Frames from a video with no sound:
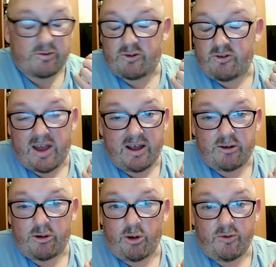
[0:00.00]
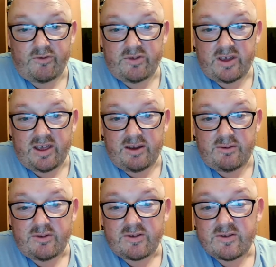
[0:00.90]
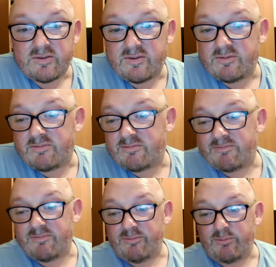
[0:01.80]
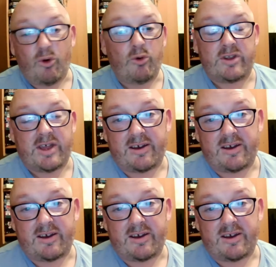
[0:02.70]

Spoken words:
was great, I loved it. It was more than